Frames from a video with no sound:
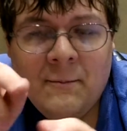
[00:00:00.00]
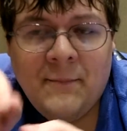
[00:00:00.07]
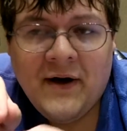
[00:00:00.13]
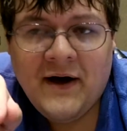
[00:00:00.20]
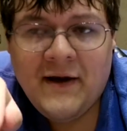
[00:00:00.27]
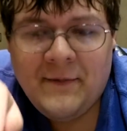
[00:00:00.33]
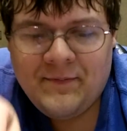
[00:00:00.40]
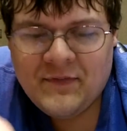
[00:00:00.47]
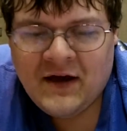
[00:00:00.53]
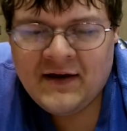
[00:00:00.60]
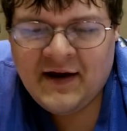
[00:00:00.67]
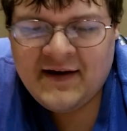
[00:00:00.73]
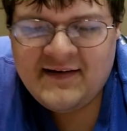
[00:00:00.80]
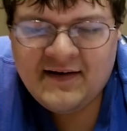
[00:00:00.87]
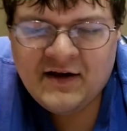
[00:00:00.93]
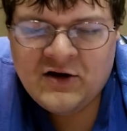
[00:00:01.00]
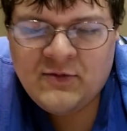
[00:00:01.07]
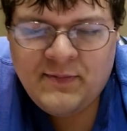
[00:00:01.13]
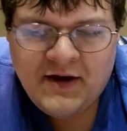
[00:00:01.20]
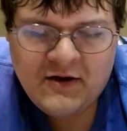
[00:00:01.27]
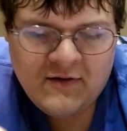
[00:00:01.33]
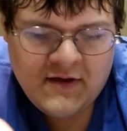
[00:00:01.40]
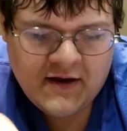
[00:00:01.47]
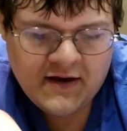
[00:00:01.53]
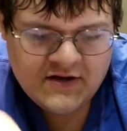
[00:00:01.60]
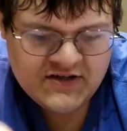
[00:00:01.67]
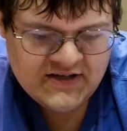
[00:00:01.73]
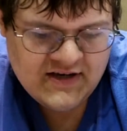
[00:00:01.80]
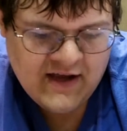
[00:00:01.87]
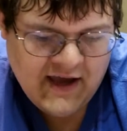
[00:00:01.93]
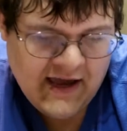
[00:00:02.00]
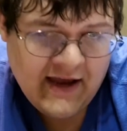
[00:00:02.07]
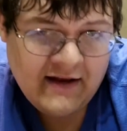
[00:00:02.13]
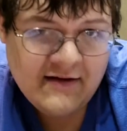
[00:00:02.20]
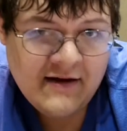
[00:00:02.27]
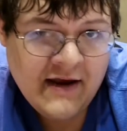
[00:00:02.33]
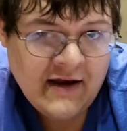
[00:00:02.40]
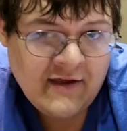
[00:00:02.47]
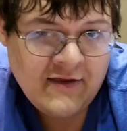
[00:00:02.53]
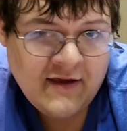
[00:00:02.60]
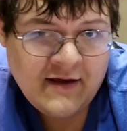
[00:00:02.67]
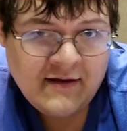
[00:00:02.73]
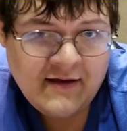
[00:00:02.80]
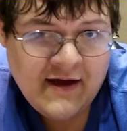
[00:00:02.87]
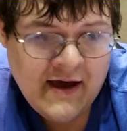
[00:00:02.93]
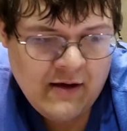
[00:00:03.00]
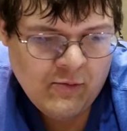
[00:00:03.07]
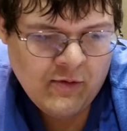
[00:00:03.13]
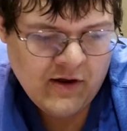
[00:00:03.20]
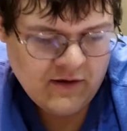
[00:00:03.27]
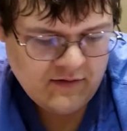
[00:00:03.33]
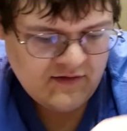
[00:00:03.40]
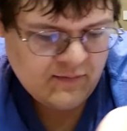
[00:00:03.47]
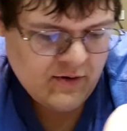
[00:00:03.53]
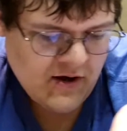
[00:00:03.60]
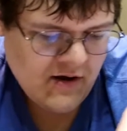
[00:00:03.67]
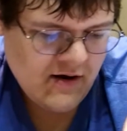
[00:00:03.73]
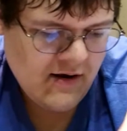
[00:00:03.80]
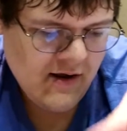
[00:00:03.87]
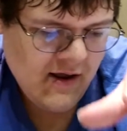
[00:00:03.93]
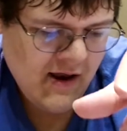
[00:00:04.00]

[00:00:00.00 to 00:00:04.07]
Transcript: but a 1900 beater that can just negate anything at will is pretty good.